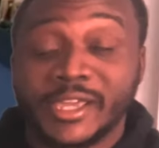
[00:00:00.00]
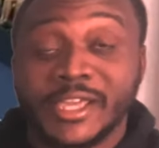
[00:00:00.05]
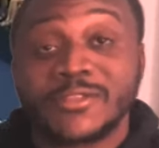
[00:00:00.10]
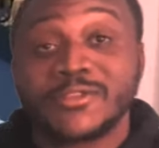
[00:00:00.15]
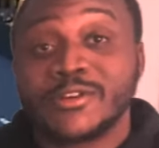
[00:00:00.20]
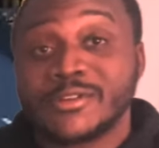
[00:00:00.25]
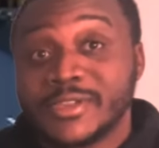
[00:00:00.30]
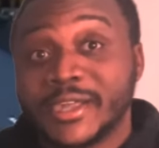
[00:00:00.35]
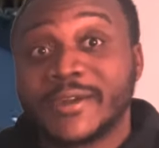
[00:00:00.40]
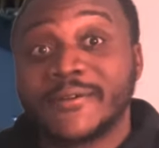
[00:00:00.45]
It
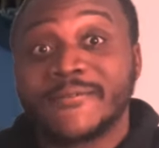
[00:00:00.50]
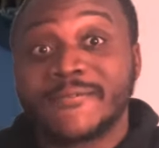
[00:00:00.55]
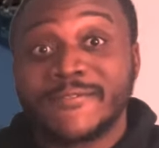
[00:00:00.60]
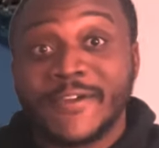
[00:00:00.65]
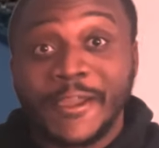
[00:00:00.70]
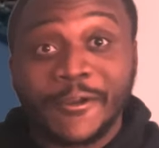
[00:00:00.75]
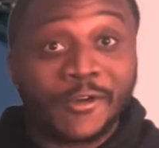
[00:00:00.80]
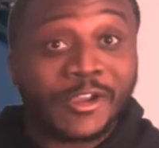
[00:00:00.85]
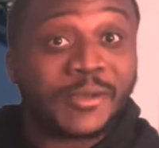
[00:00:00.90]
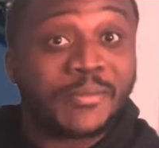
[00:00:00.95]
looked like a
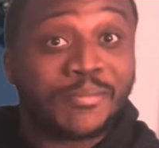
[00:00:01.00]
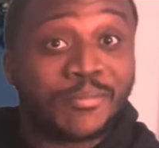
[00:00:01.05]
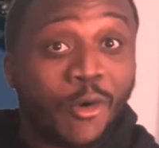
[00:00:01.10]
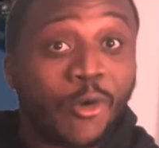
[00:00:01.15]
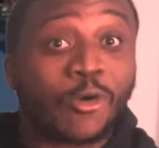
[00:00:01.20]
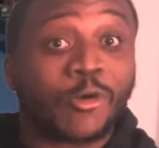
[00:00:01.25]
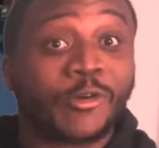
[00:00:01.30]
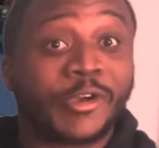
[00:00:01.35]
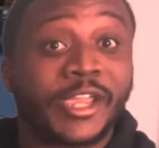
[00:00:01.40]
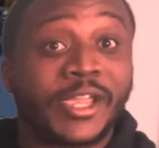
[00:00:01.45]
very
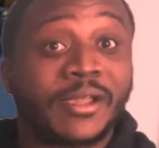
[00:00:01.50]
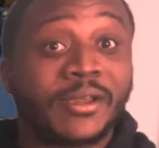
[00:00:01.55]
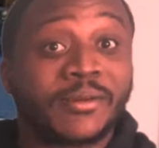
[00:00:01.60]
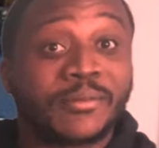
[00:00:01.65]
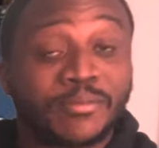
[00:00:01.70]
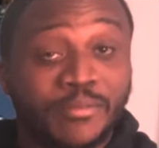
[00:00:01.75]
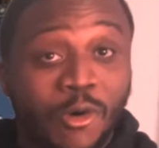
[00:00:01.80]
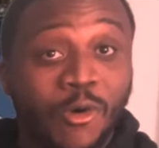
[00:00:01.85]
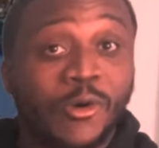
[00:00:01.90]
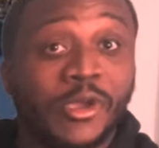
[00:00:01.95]
boring
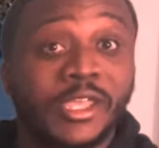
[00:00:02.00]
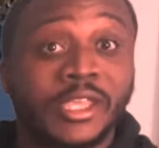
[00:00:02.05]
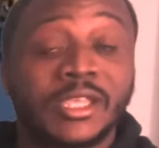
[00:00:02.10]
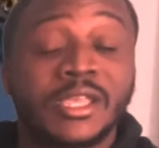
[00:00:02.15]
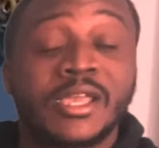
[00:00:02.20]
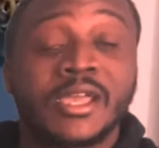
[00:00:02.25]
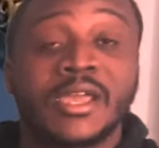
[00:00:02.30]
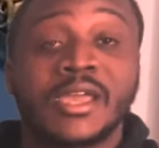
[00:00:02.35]
point.